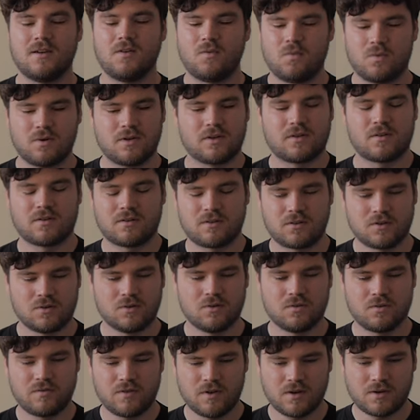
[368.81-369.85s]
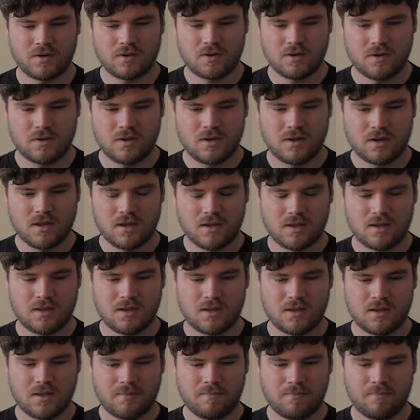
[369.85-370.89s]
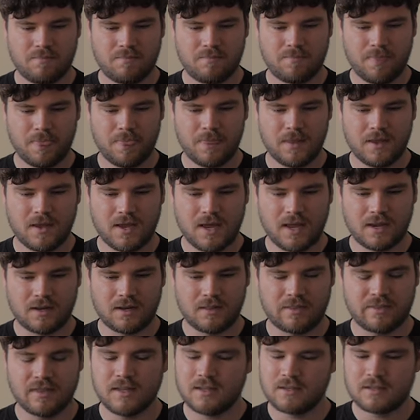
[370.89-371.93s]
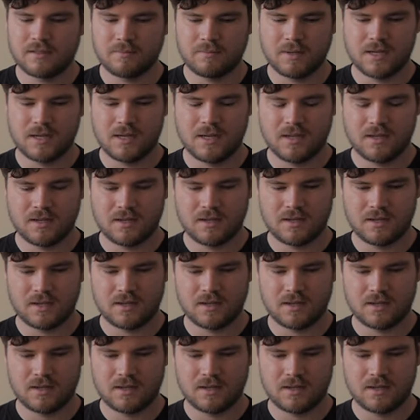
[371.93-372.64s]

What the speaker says: What a cool photo. And I think to me,